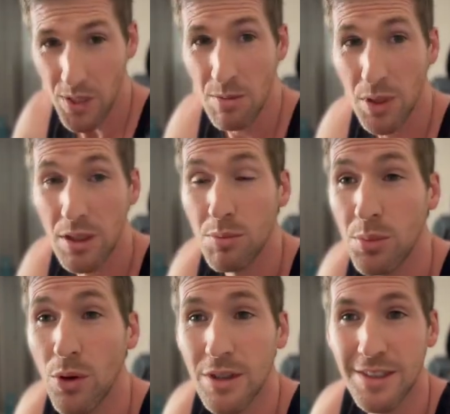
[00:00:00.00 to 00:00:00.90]
But the
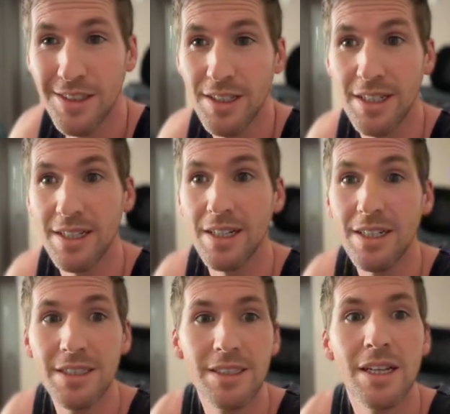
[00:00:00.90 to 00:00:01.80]
important thing
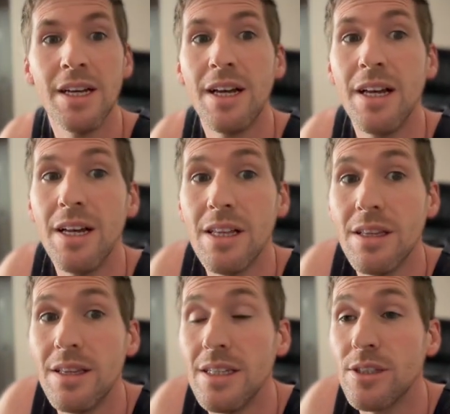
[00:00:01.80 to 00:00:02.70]
is
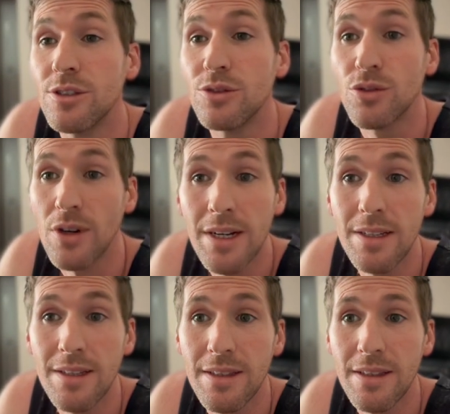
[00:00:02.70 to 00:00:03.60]
the
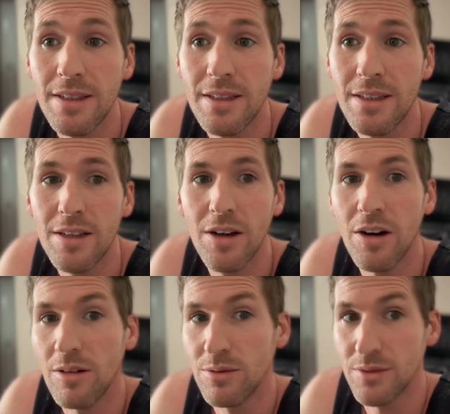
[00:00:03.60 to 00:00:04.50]
strength
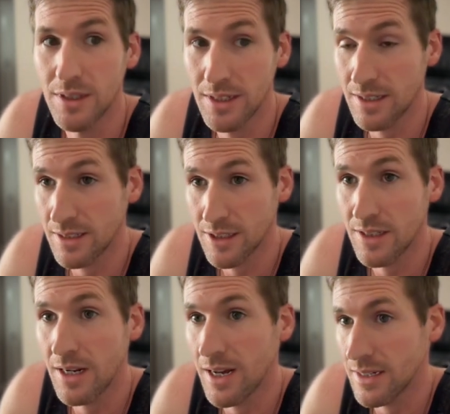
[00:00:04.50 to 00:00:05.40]
of the
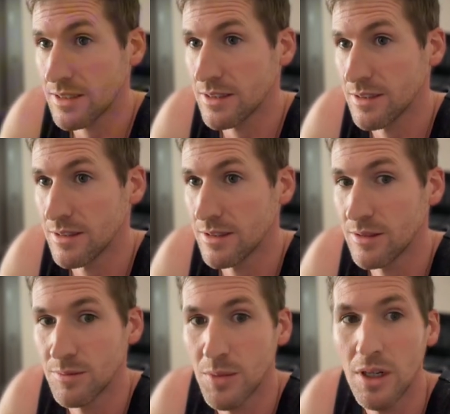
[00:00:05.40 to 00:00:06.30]
connections.
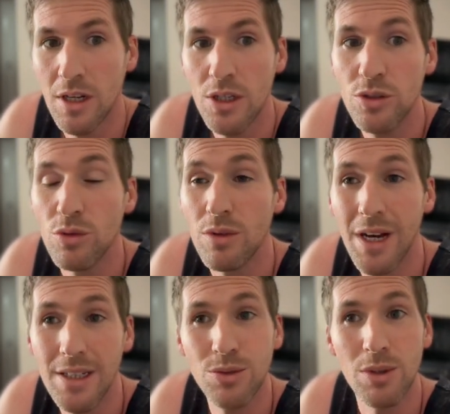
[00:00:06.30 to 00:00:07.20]
So
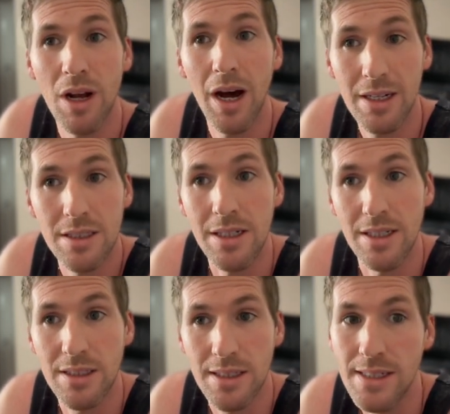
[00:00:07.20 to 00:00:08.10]
that's what actually
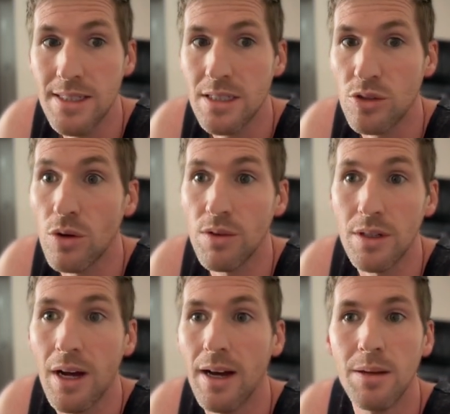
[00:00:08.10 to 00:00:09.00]
changes over
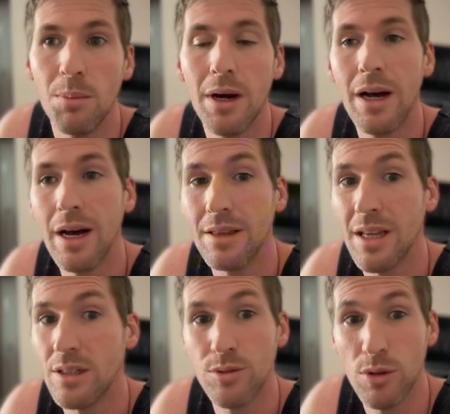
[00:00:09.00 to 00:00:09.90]
time, and
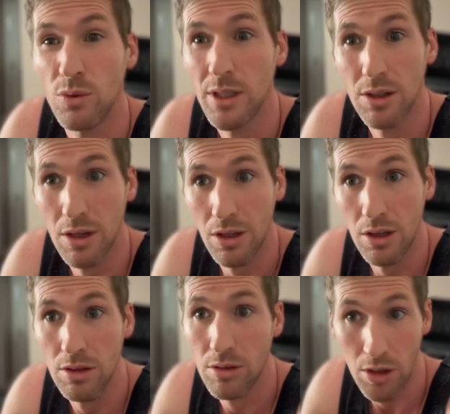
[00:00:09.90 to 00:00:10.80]
that's what we
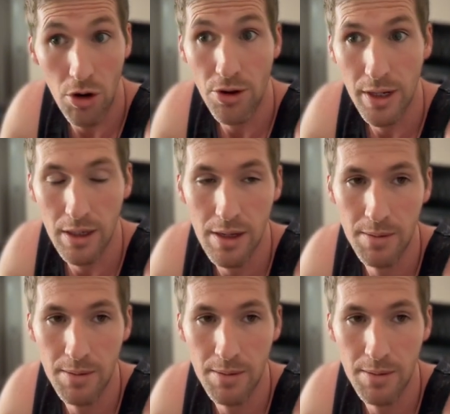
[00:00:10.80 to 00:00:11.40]
call learning.